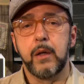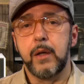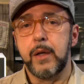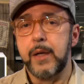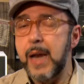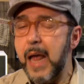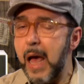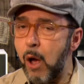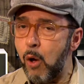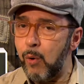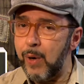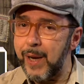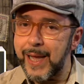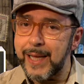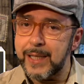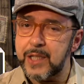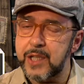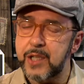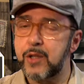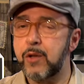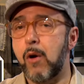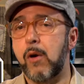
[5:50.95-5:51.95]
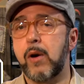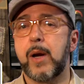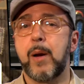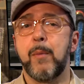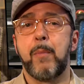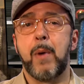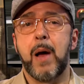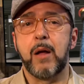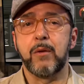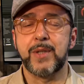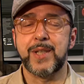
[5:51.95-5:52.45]
Now let's talk
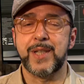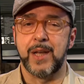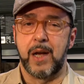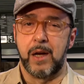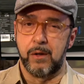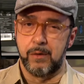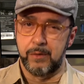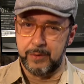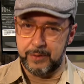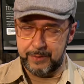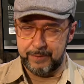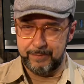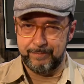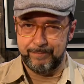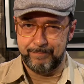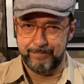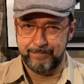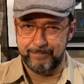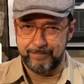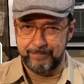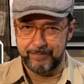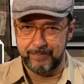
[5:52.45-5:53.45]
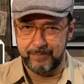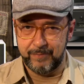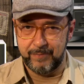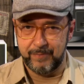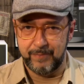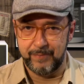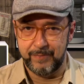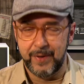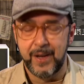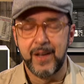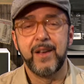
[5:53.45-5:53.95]
about sound.
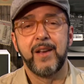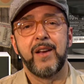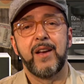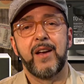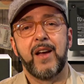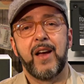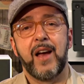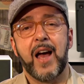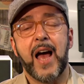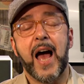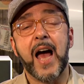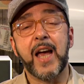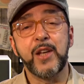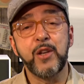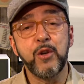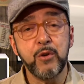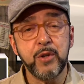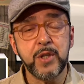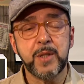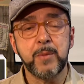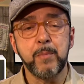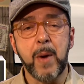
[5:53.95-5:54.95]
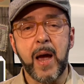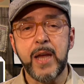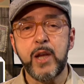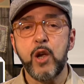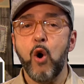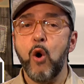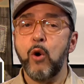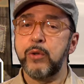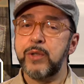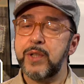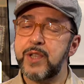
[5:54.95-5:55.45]
I used my
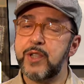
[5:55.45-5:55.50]
own